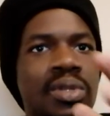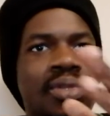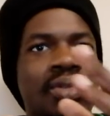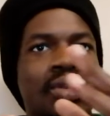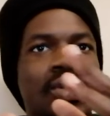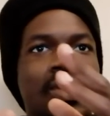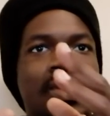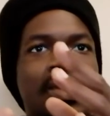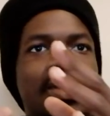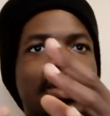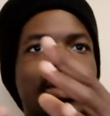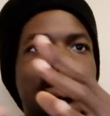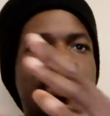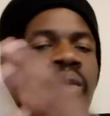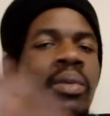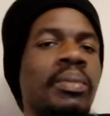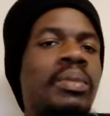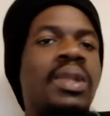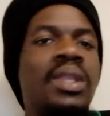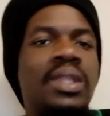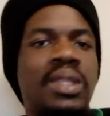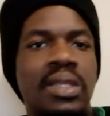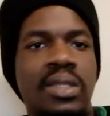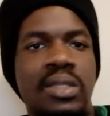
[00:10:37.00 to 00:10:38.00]
just
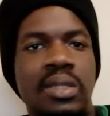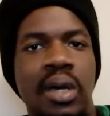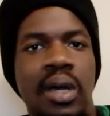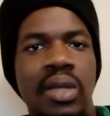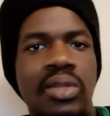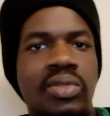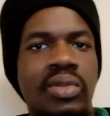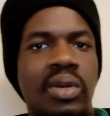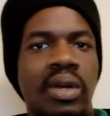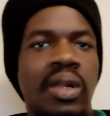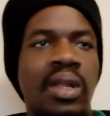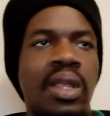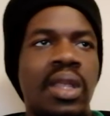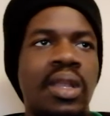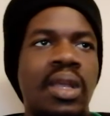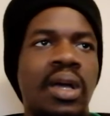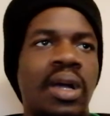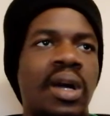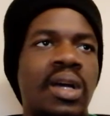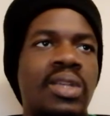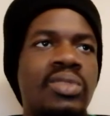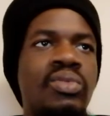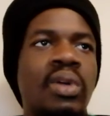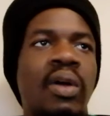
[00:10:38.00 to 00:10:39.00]
terminate his contract like that
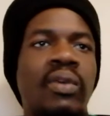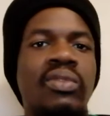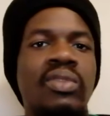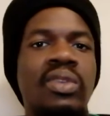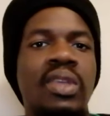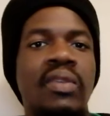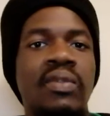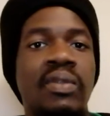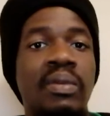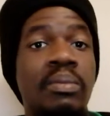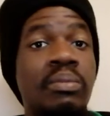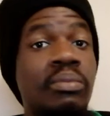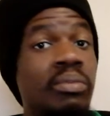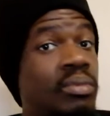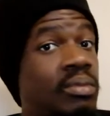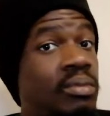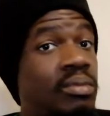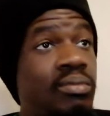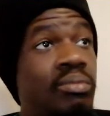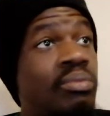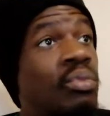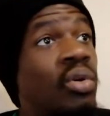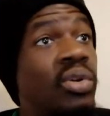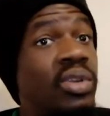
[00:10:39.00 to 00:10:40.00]
because we have to give him
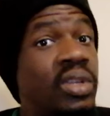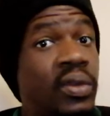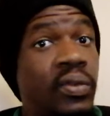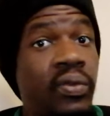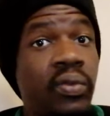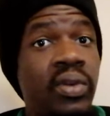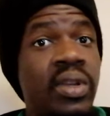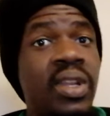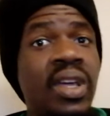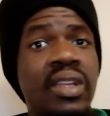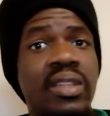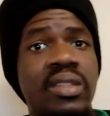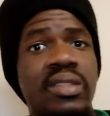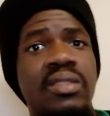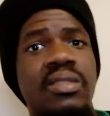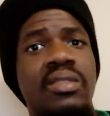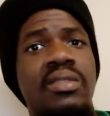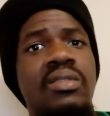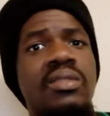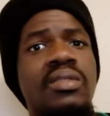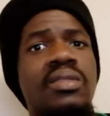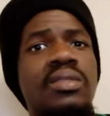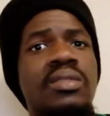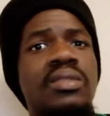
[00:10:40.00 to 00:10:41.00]
money for that.
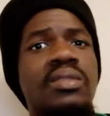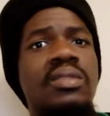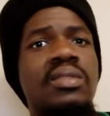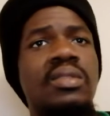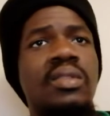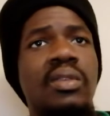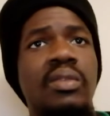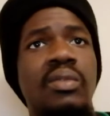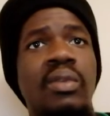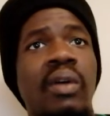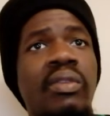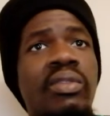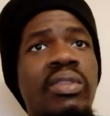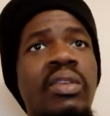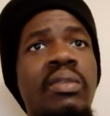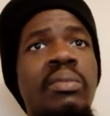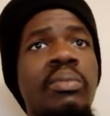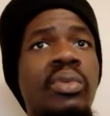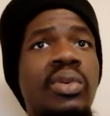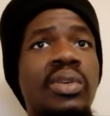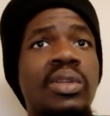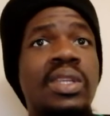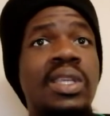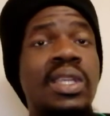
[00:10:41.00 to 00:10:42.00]
We have to give
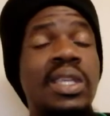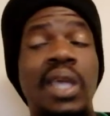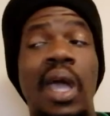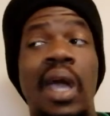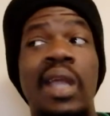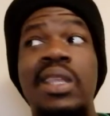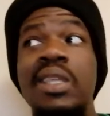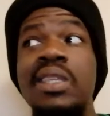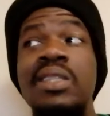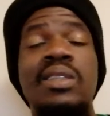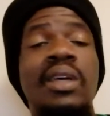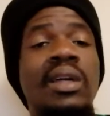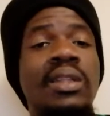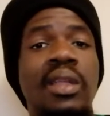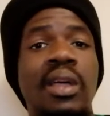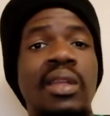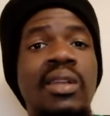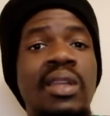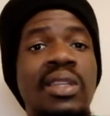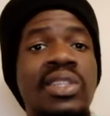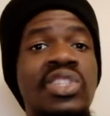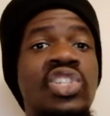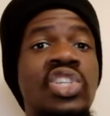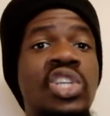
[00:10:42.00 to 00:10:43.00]
money, and he's not
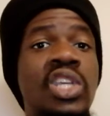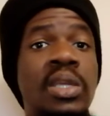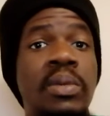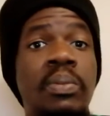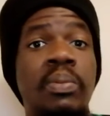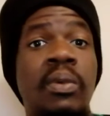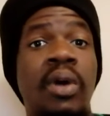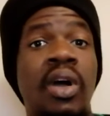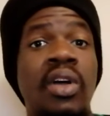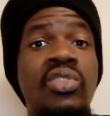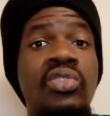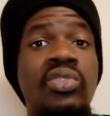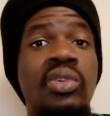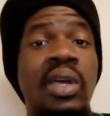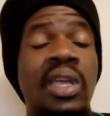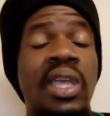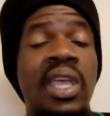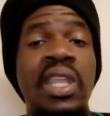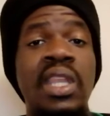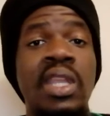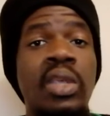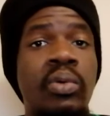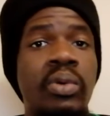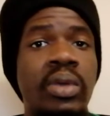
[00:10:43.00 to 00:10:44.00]
on a cheap contract
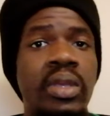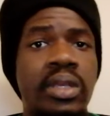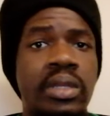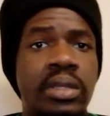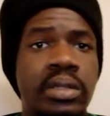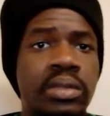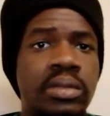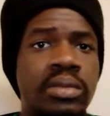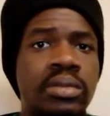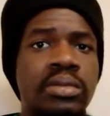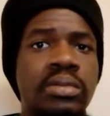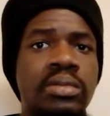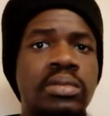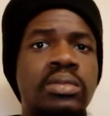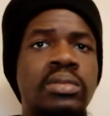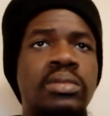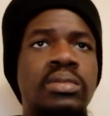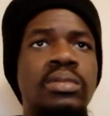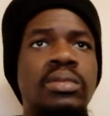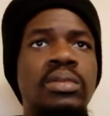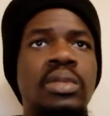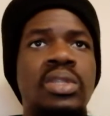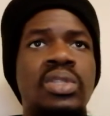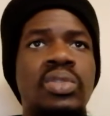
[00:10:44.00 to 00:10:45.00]
anyway.
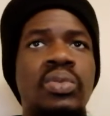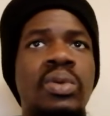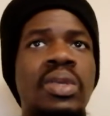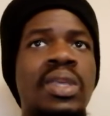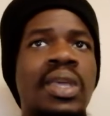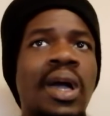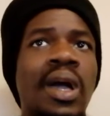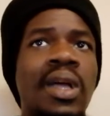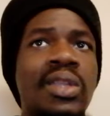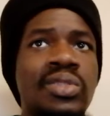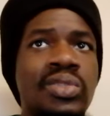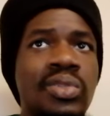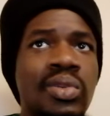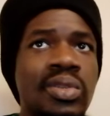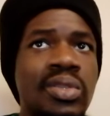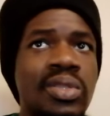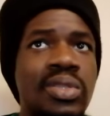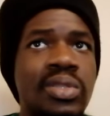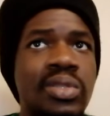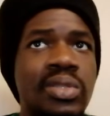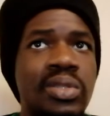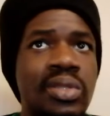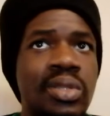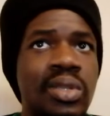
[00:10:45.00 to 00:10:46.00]
So we can't
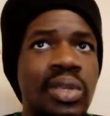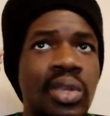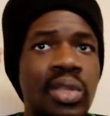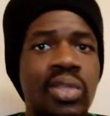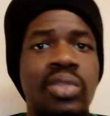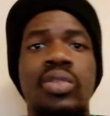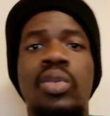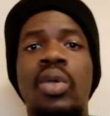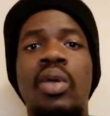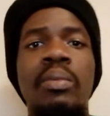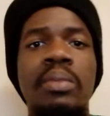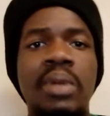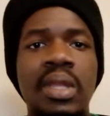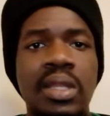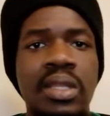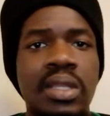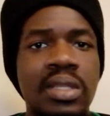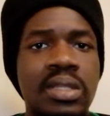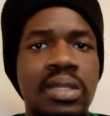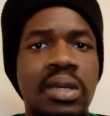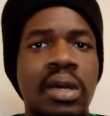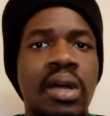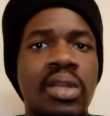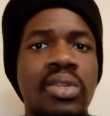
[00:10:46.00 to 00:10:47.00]
just terminate
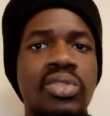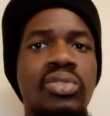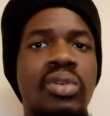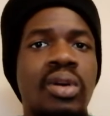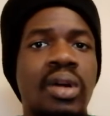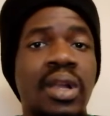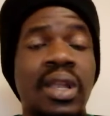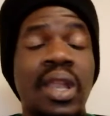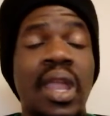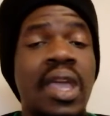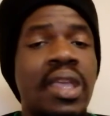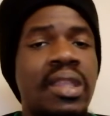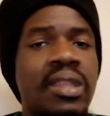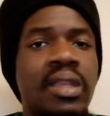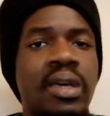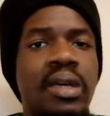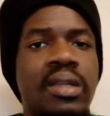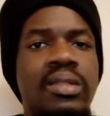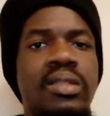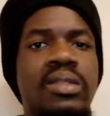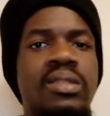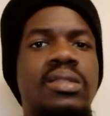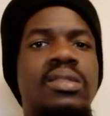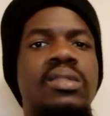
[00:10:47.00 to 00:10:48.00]
his contract like
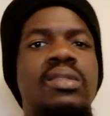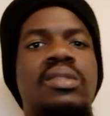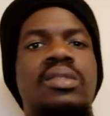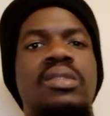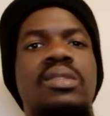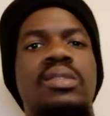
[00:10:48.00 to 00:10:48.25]
that.